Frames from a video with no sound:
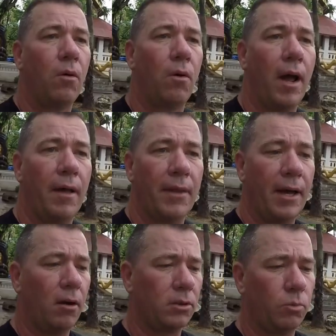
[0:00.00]
and
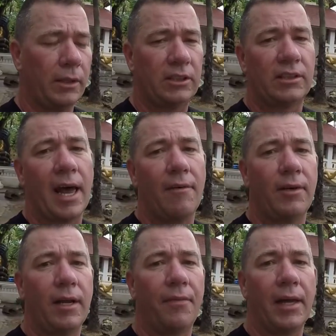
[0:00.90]
we save
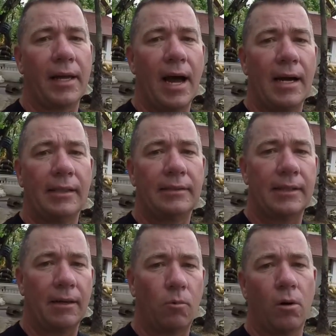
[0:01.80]
it, and the guys
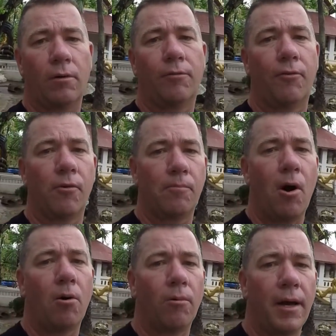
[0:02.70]
that work for
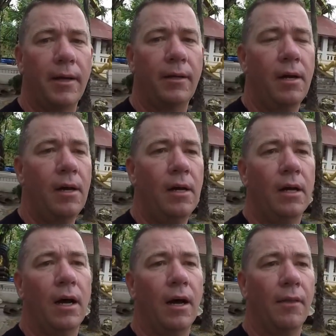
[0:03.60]
Paul Red,
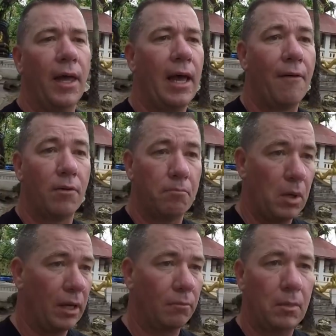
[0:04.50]
they have a
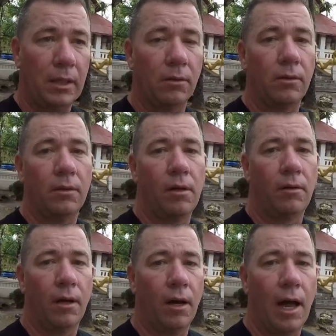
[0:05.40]
big meal
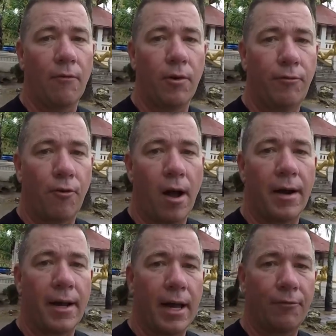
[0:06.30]
every
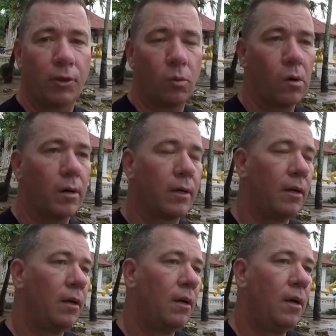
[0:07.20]
Friday after
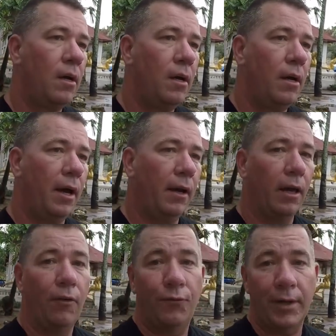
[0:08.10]
work, and
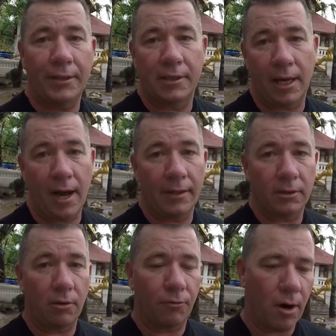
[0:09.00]
he feeds the
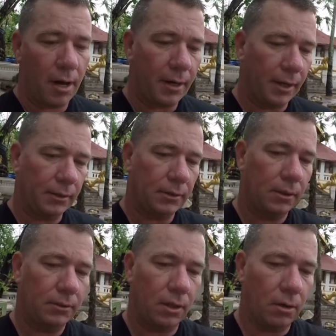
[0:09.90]
guys on Fridays.
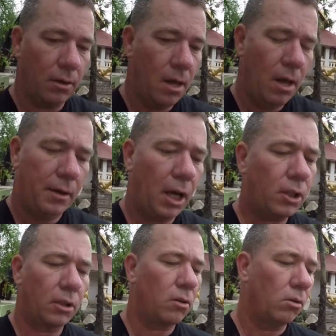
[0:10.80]
So
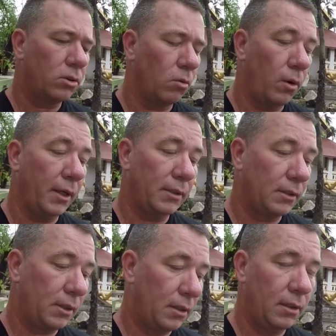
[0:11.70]
nothing goes to
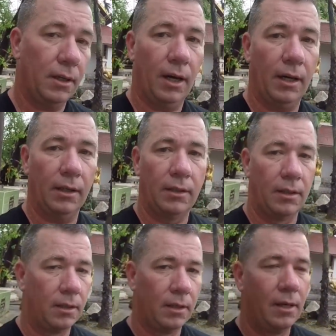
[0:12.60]
waste.
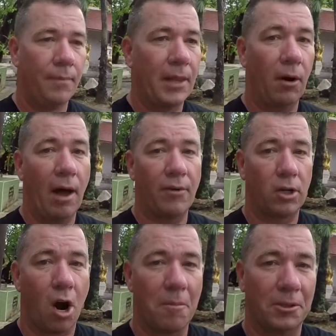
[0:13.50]
They don't have a
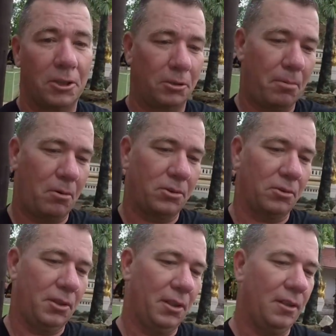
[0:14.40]
garbage
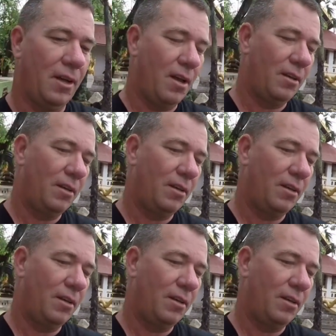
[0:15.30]
disposal here.